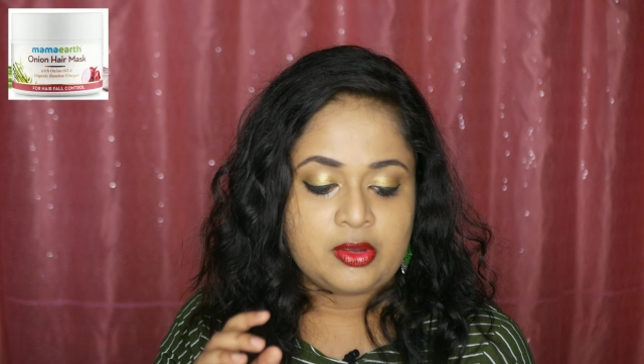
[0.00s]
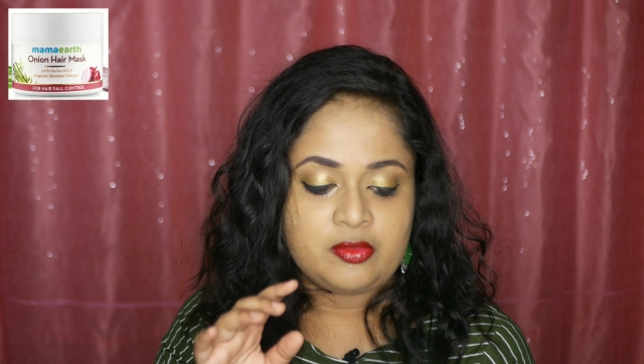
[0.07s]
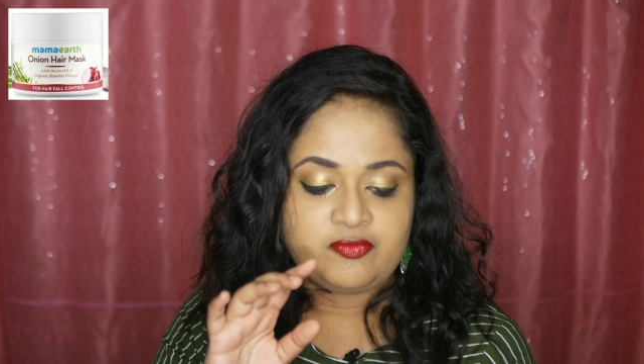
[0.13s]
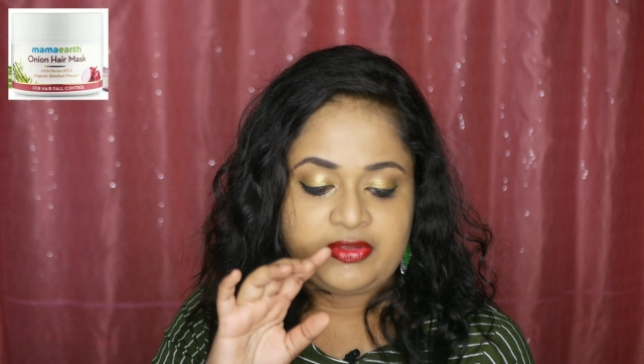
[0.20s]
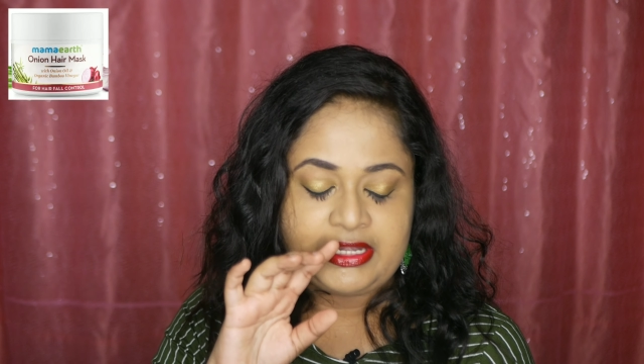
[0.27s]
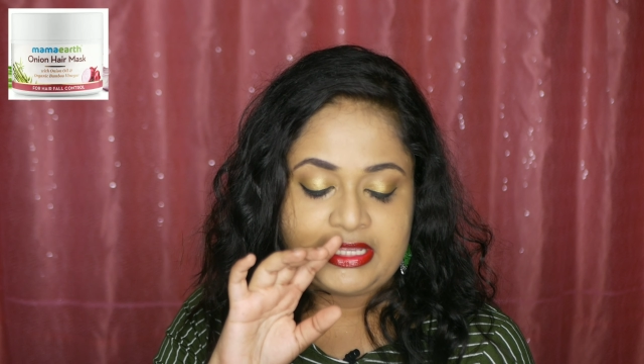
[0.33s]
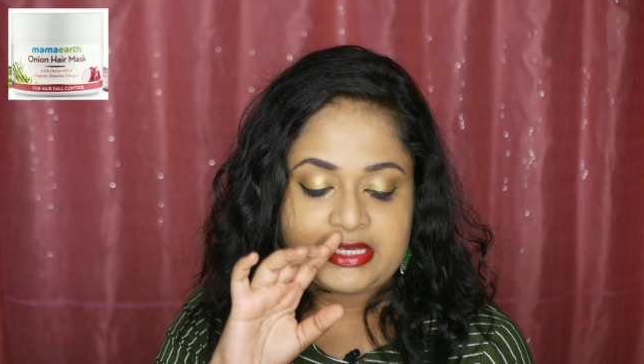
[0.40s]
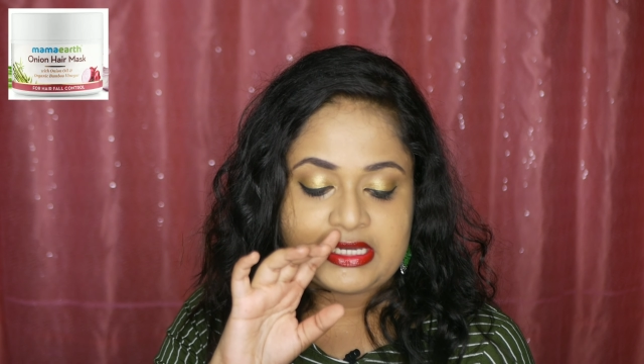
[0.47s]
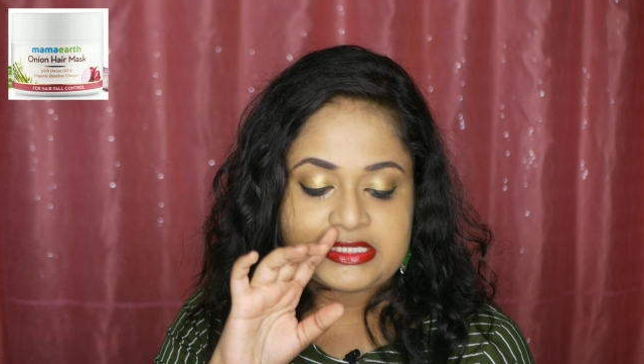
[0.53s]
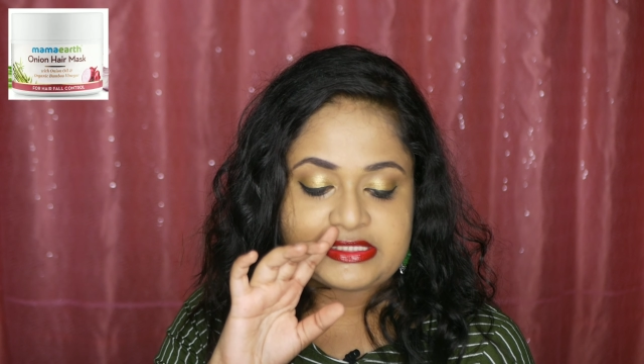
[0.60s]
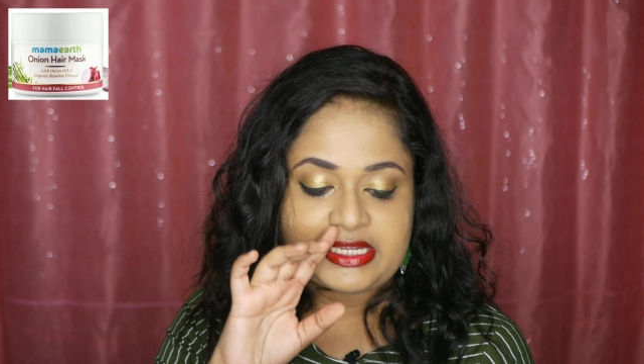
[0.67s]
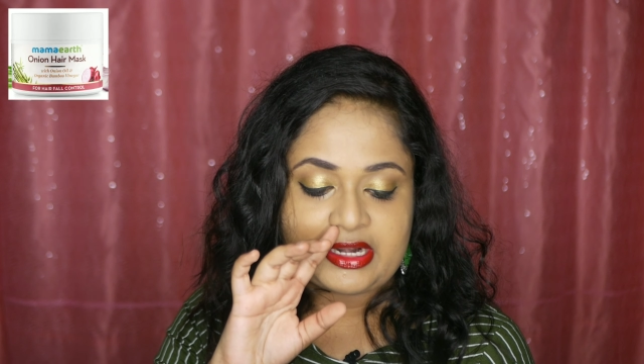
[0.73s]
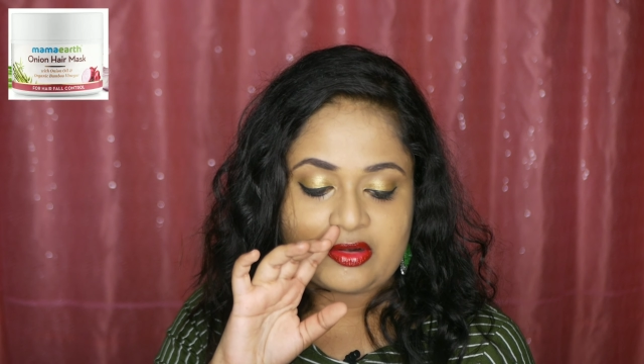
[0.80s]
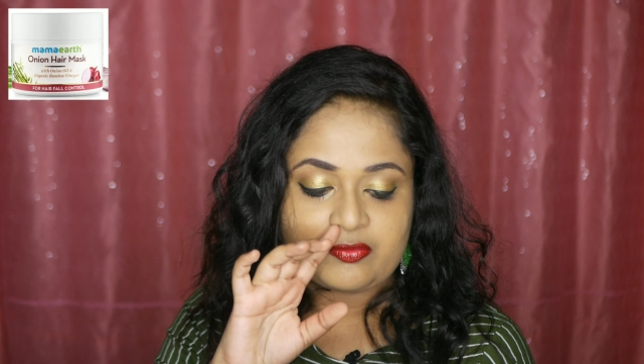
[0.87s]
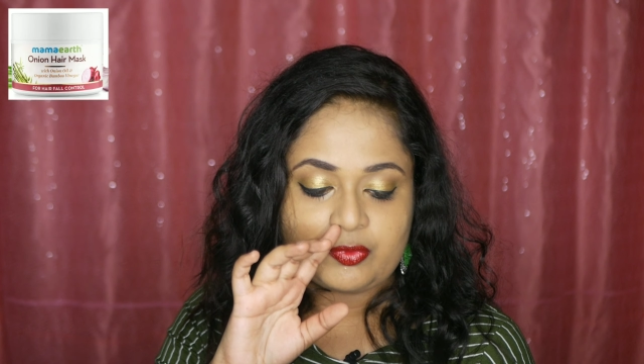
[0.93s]
vinegar,
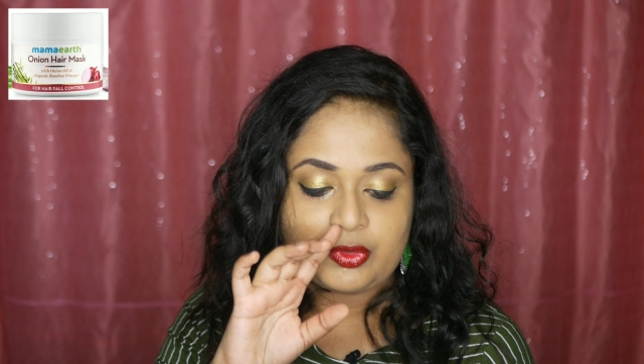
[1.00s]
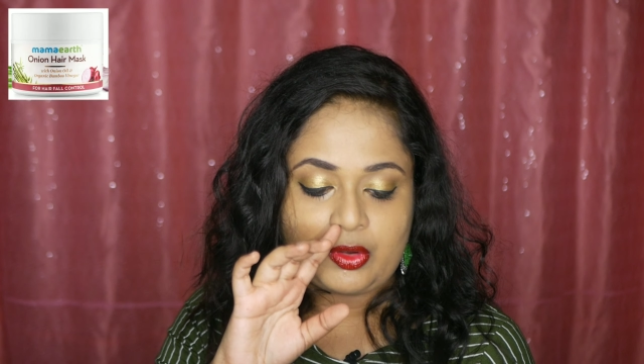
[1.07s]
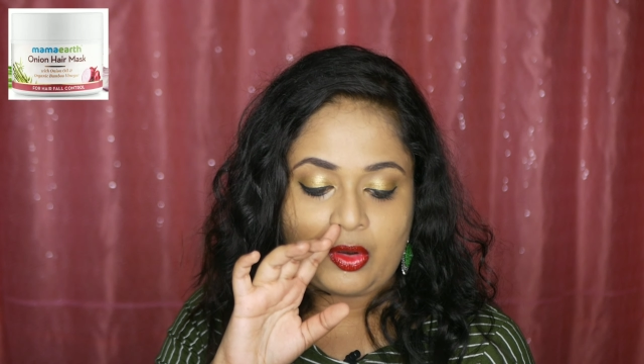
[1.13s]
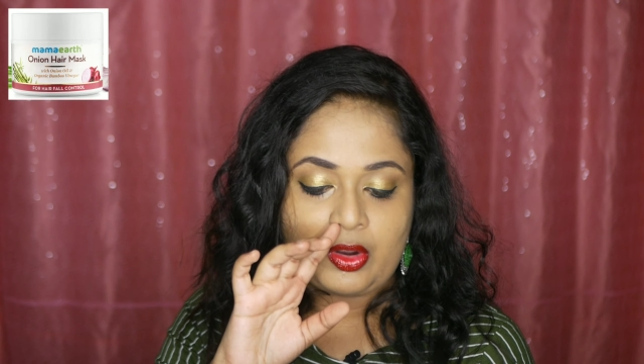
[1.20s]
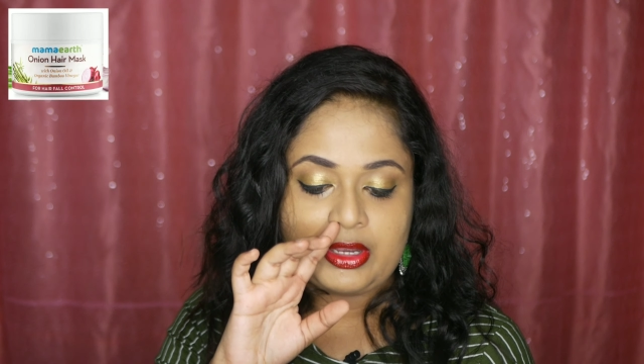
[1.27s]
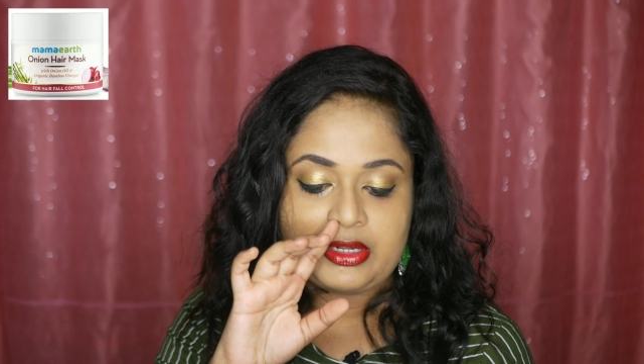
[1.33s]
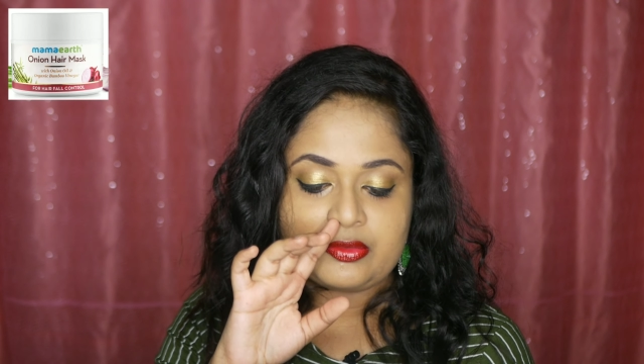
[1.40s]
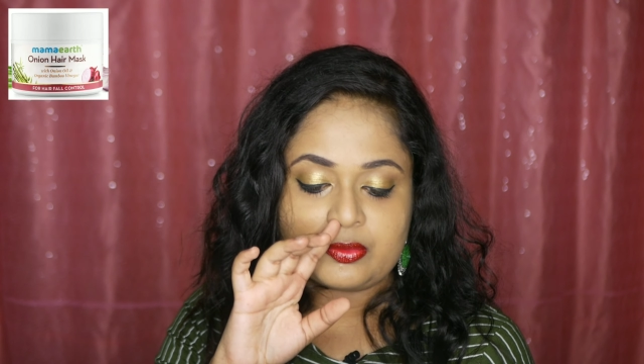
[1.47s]
cedarwood oil,